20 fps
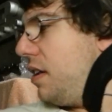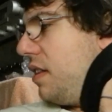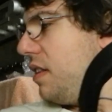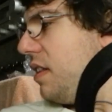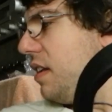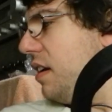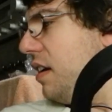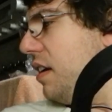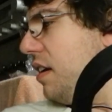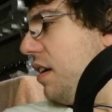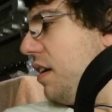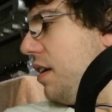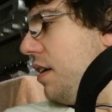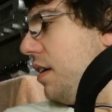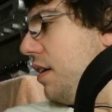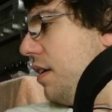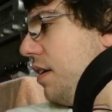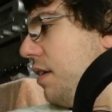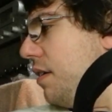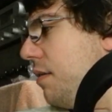
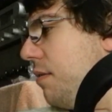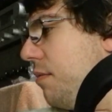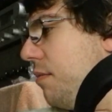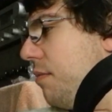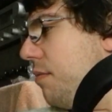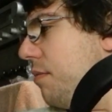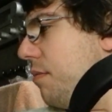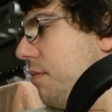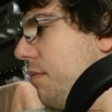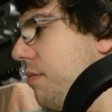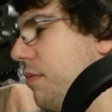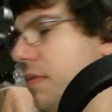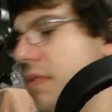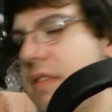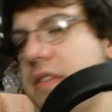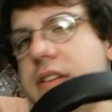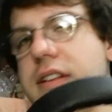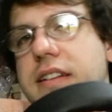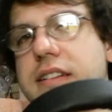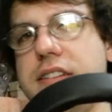The
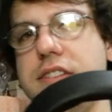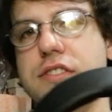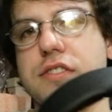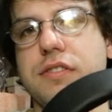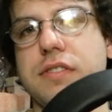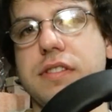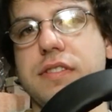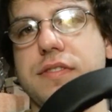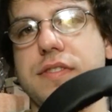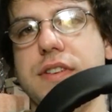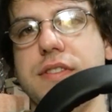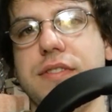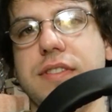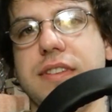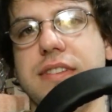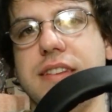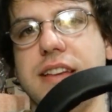DT1350s,